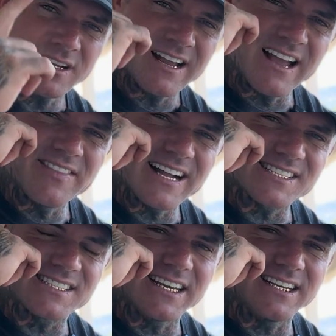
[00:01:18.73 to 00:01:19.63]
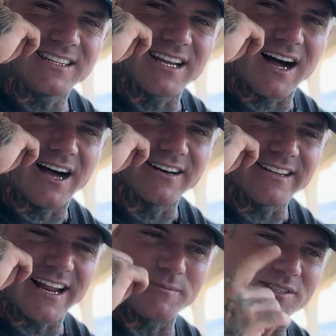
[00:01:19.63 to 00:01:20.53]
And that seed thought,
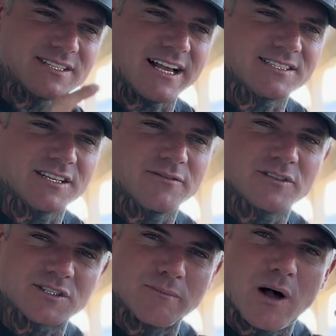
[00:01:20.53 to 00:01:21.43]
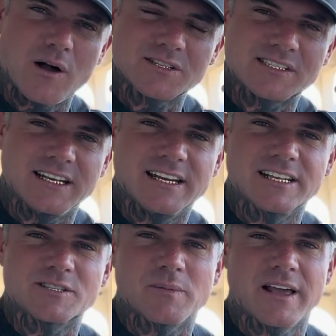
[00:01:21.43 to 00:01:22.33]
that obsessive small seed
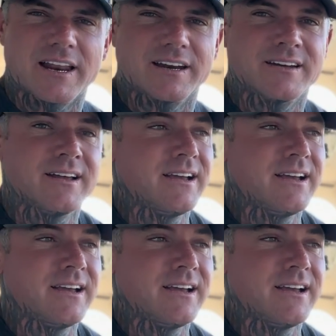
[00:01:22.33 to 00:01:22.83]
gets planted.